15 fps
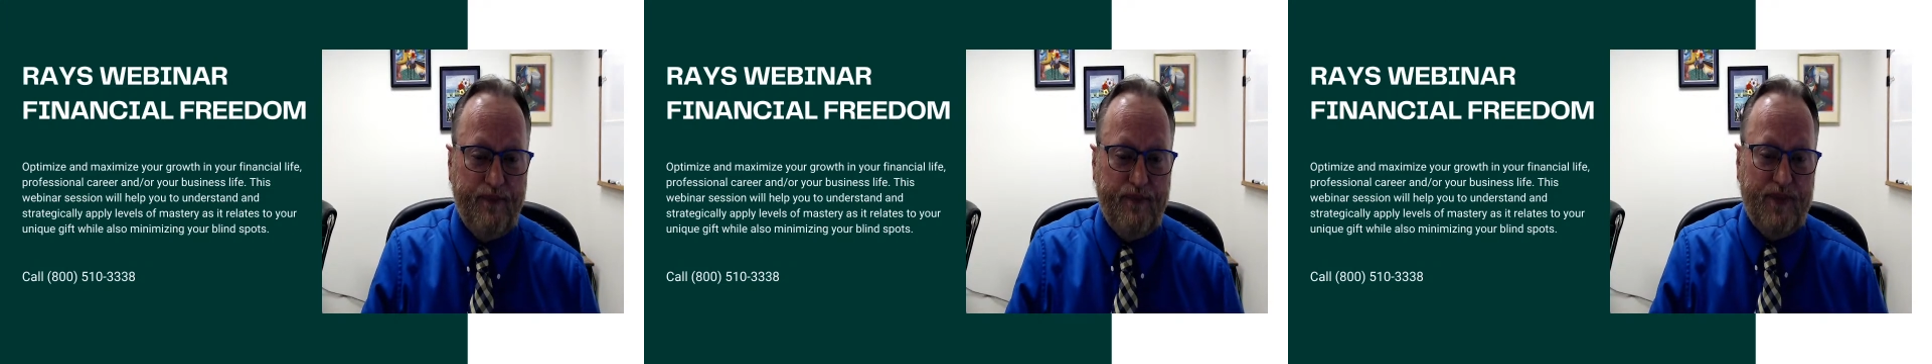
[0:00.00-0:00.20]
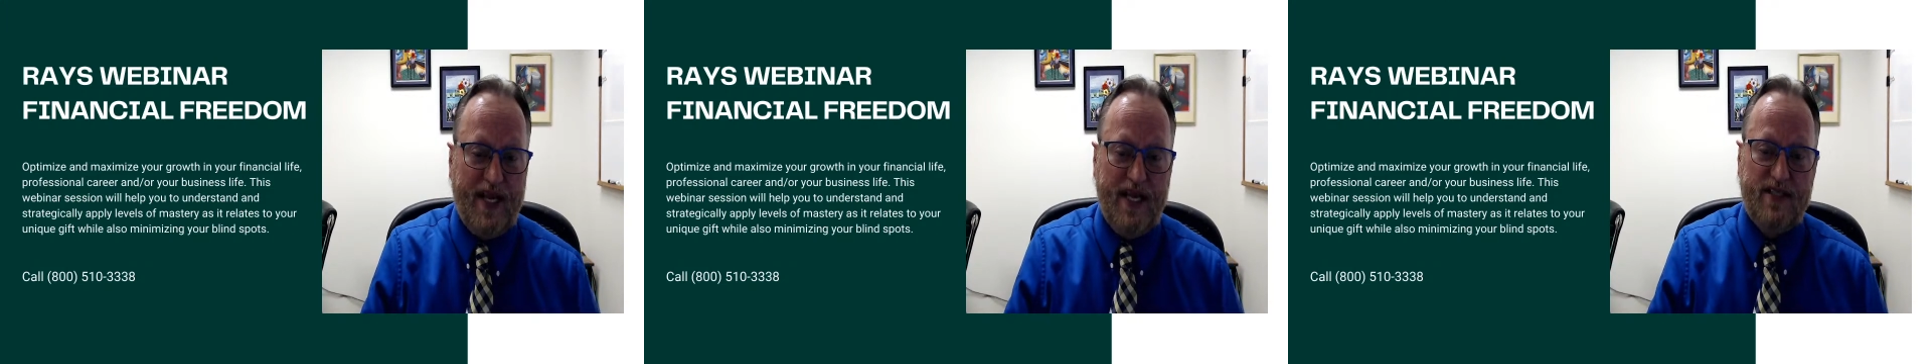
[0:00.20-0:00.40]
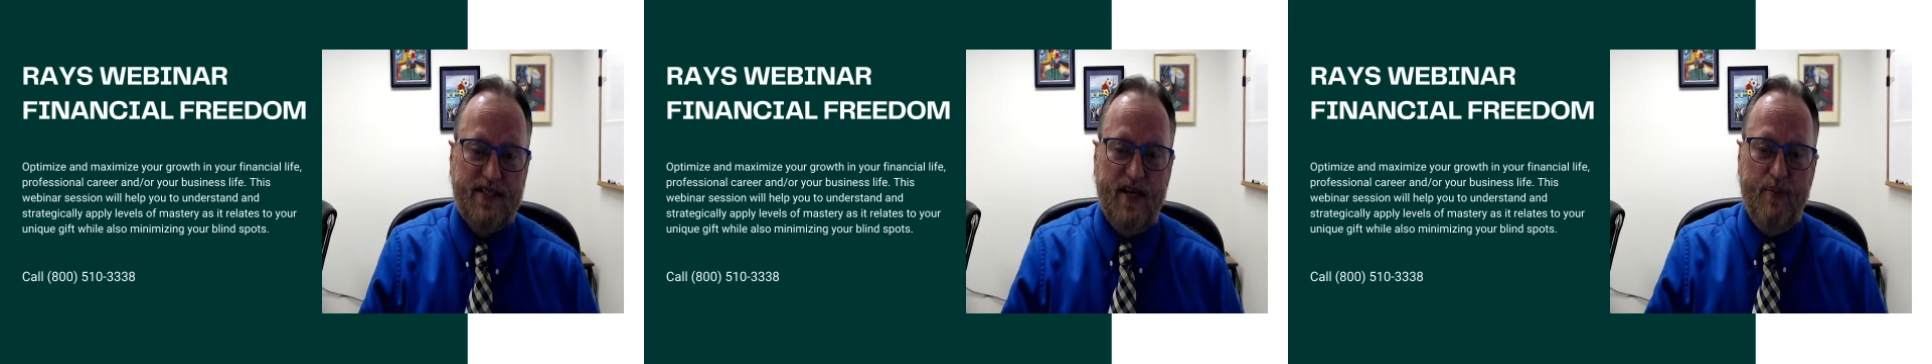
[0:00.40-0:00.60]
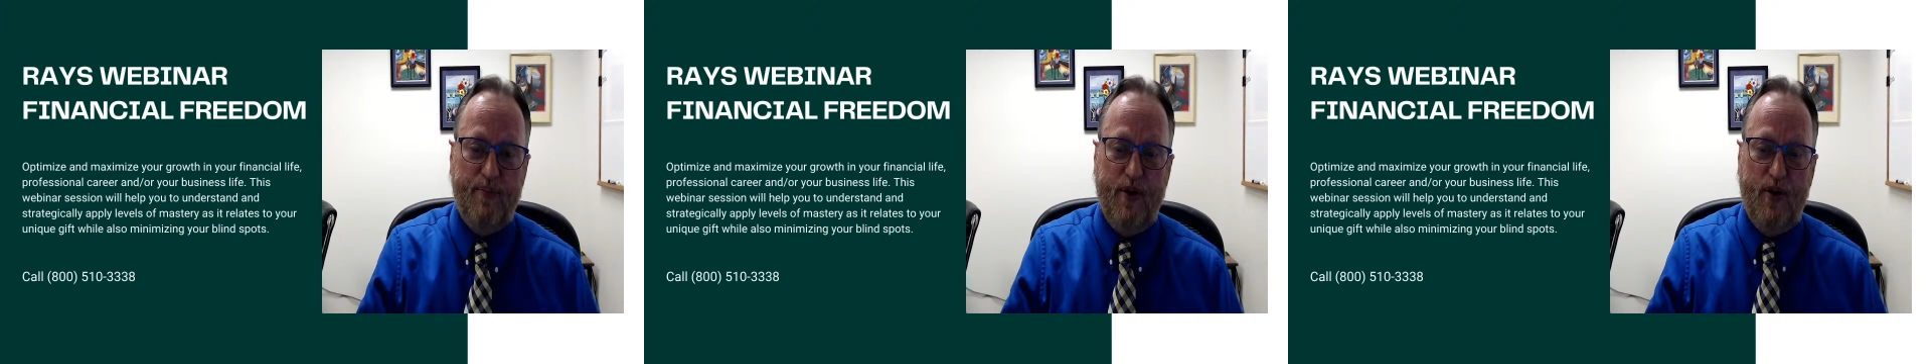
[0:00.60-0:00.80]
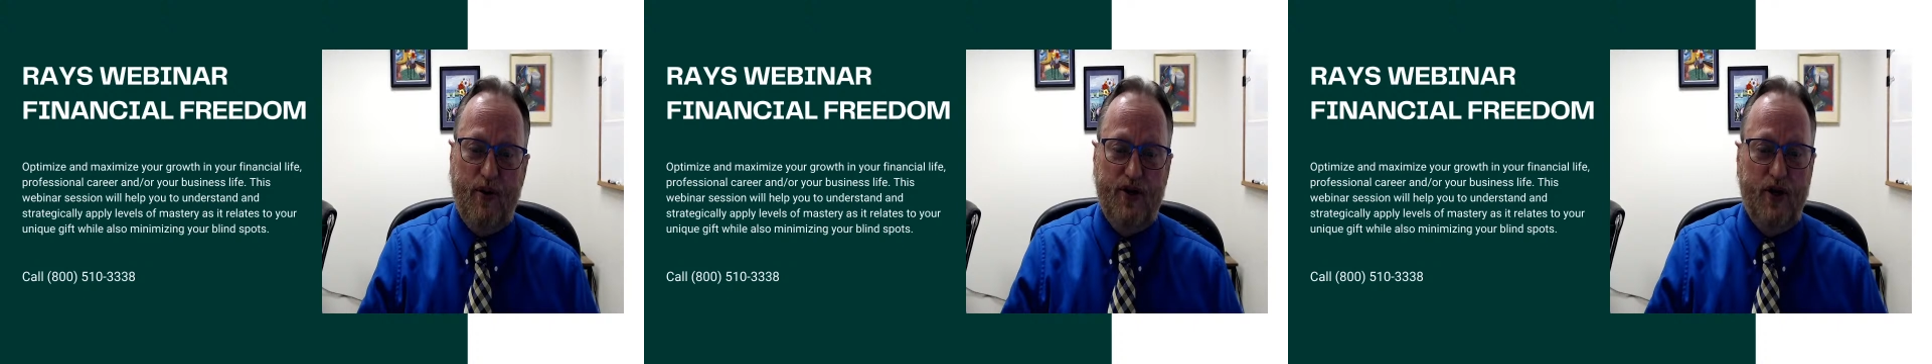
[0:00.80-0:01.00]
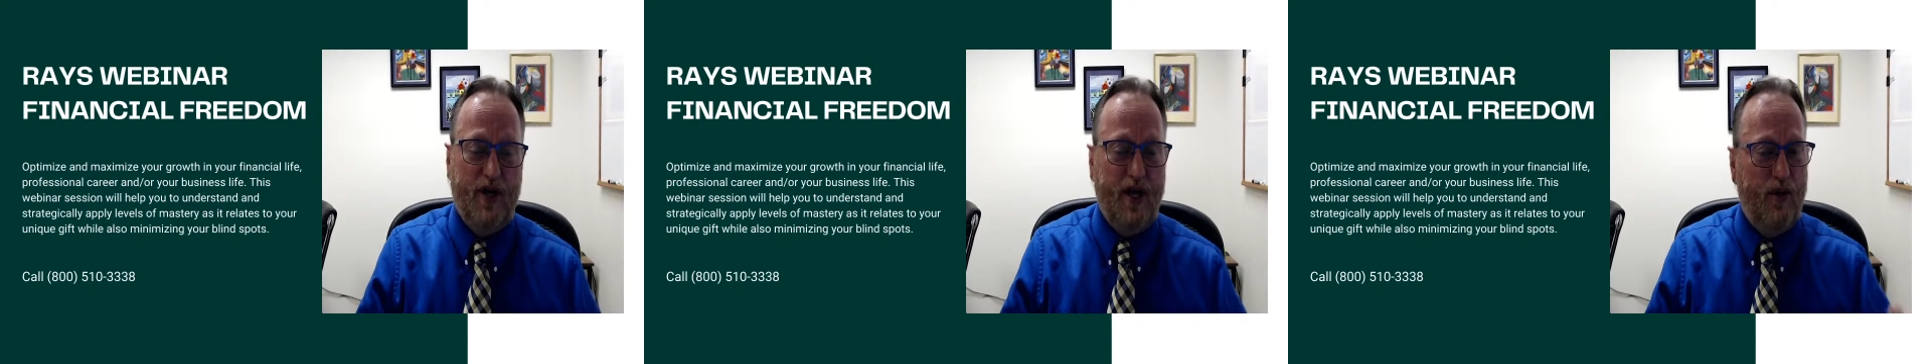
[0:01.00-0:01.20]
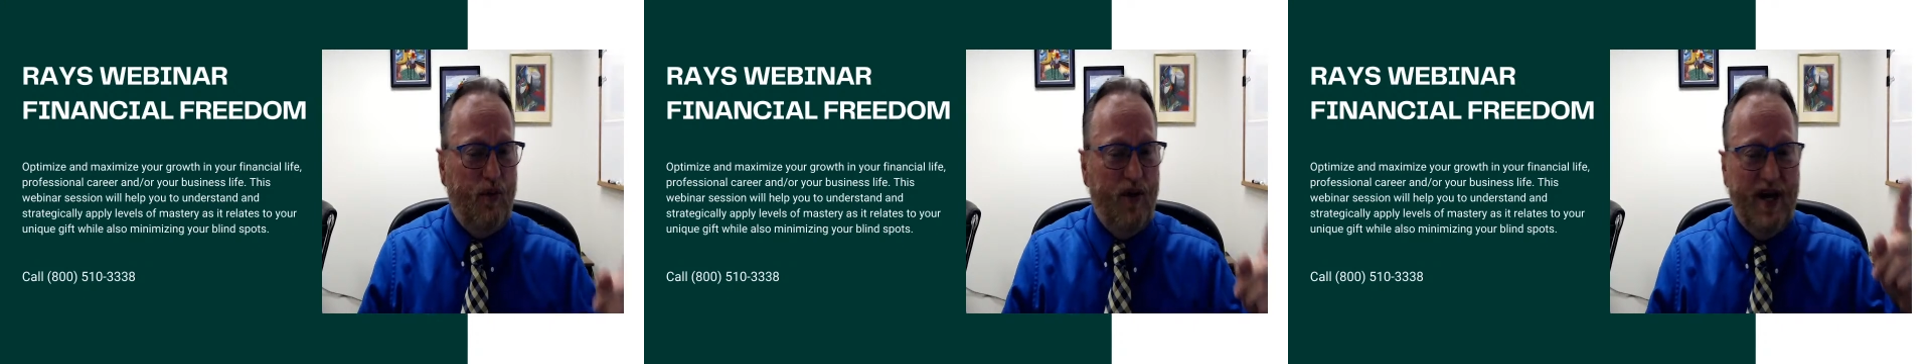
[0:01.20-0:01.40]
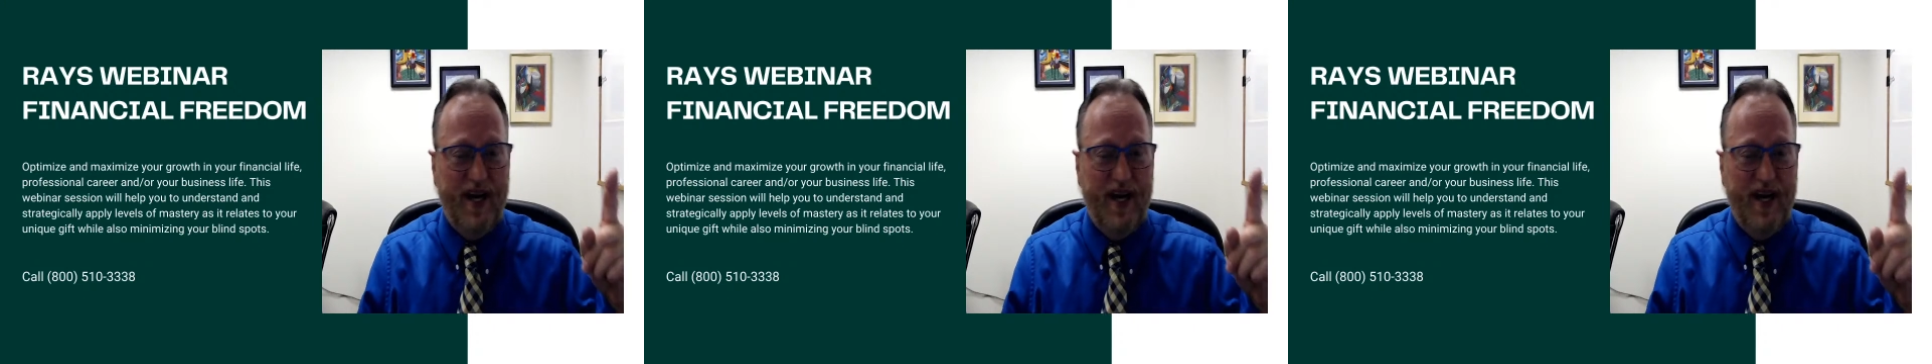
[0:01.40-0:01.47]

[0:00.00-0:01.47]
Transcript: It's simple. You get 1